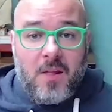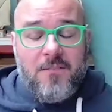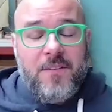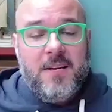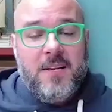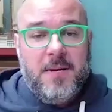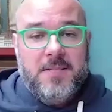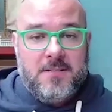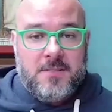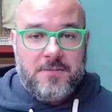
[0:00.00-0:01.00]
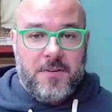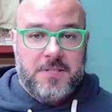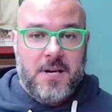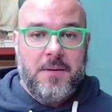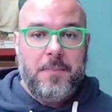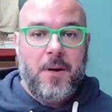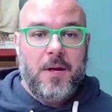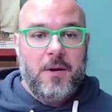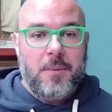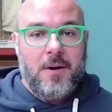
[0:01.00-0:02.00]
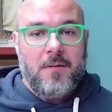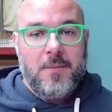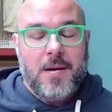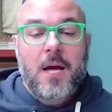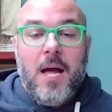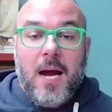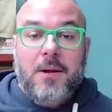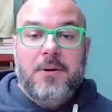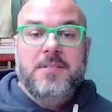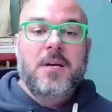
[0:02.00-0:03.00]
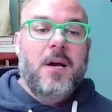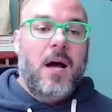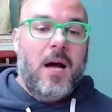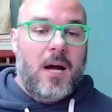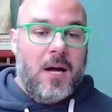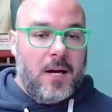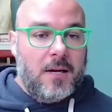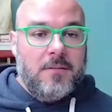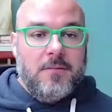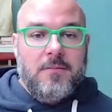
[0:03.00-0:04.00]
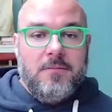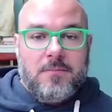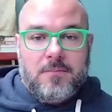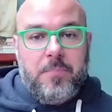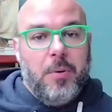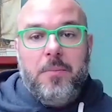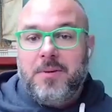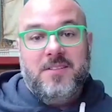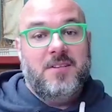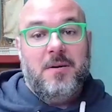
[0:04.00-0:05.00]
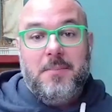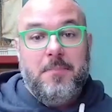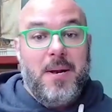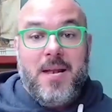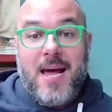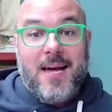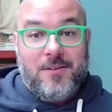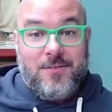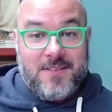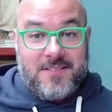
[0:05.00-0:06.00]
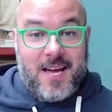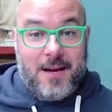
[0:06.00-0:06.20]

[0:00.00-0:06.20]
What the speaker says: If ESPN says it's the first time, they probably know better than me. Anyways, Bloomington's going to be bananas for this game.